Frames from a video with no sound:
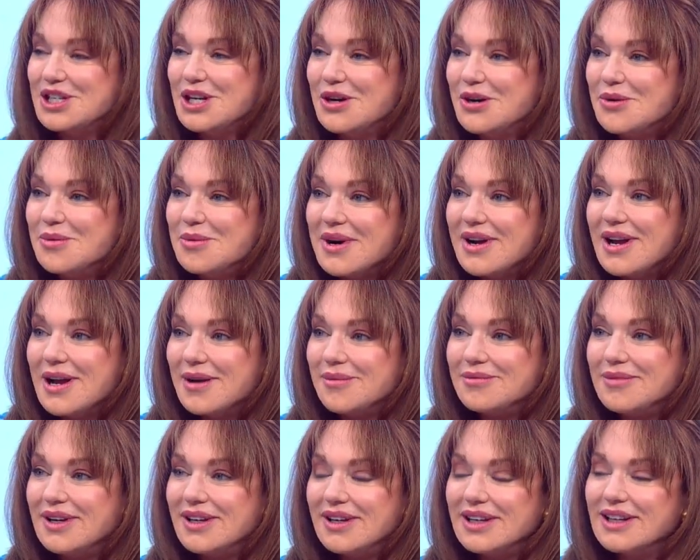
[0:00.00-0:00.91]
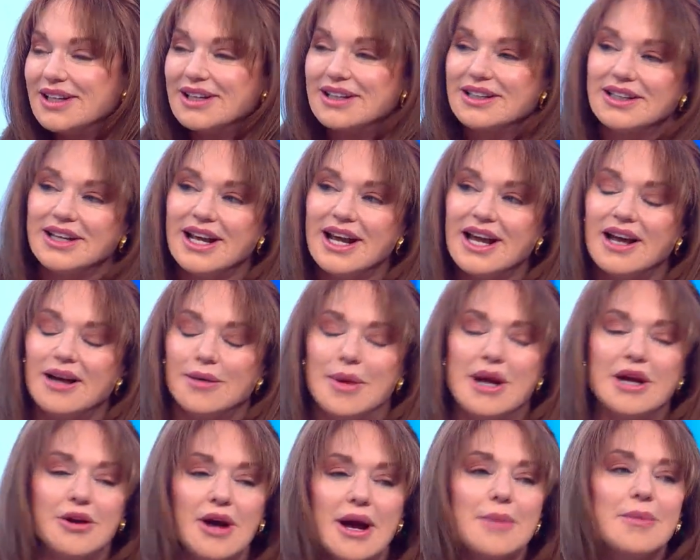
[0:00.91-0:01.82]
I know, know but it's my, important though. Yeah,
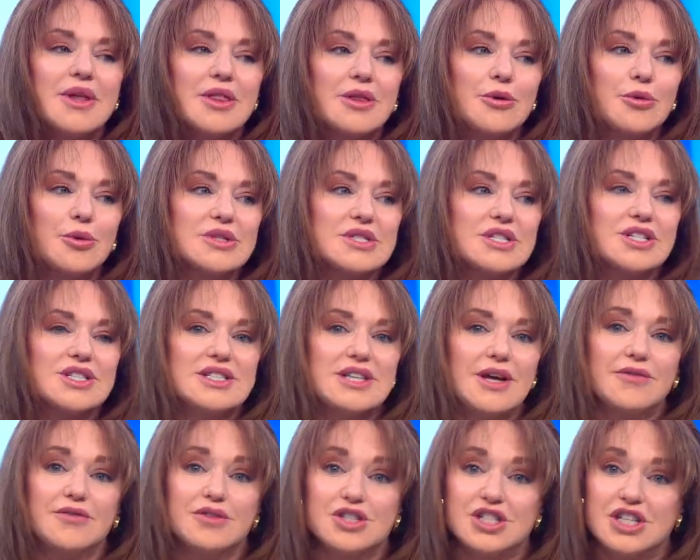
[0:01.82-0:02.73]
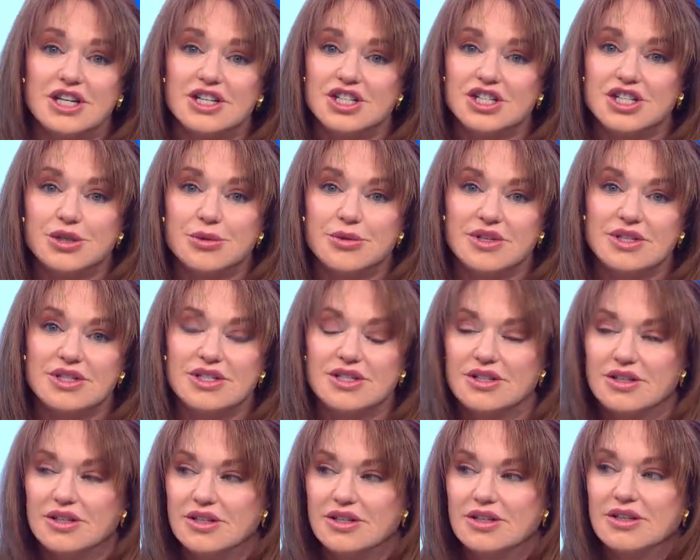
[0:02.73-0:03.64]
my grandmother was a suffragette. She went
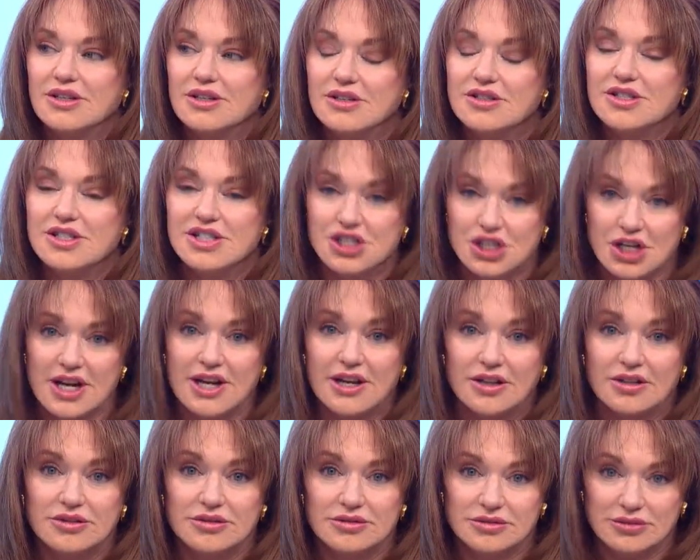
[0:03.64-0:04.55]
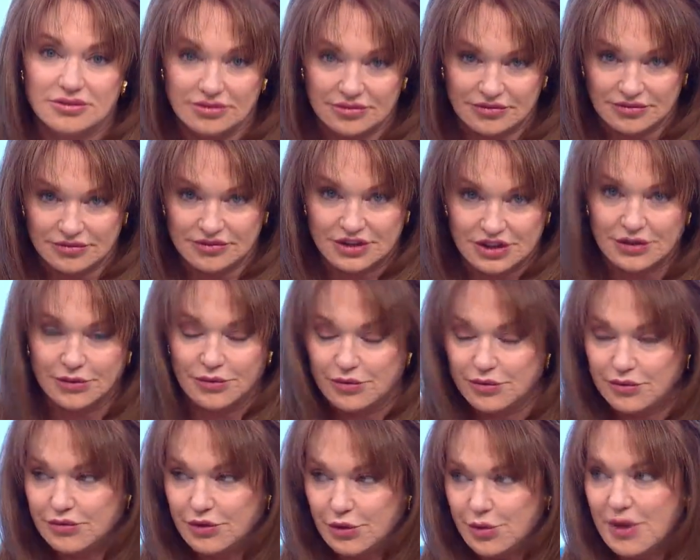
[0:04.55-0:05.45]
mm-hmm. to the to jail yeah.
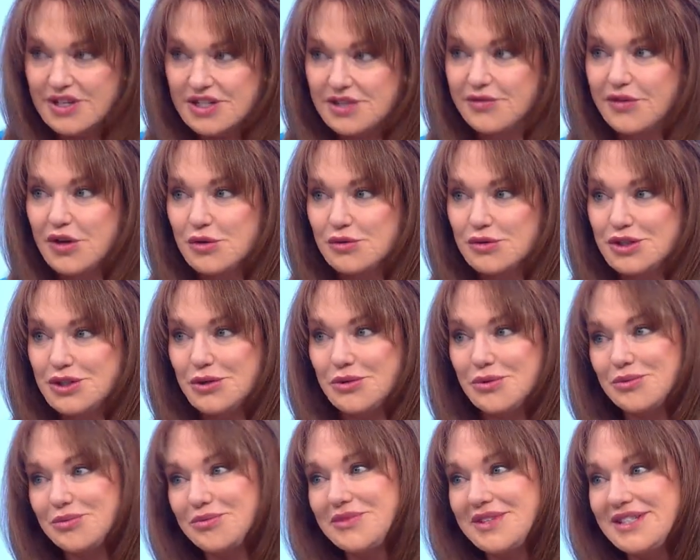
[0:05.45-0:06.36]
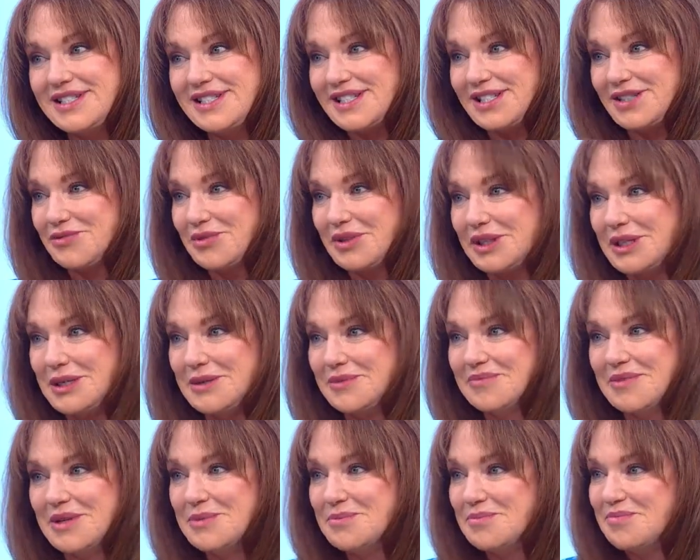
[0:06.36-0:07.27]
to the right to vote. so this is really.
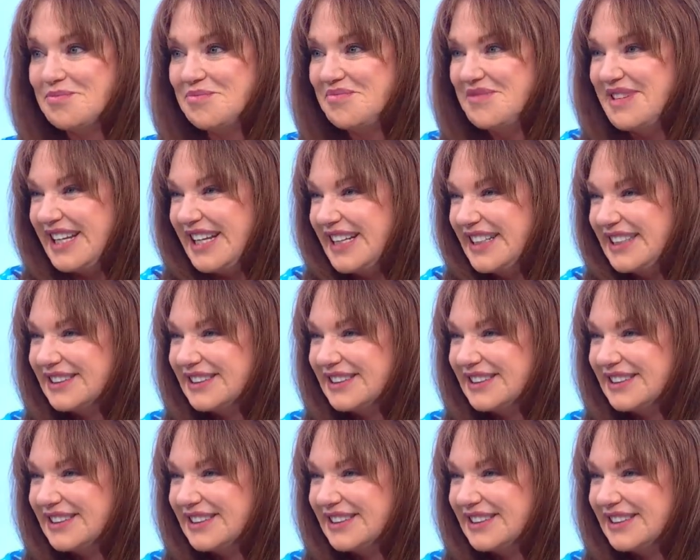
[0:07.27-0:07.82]
I mm.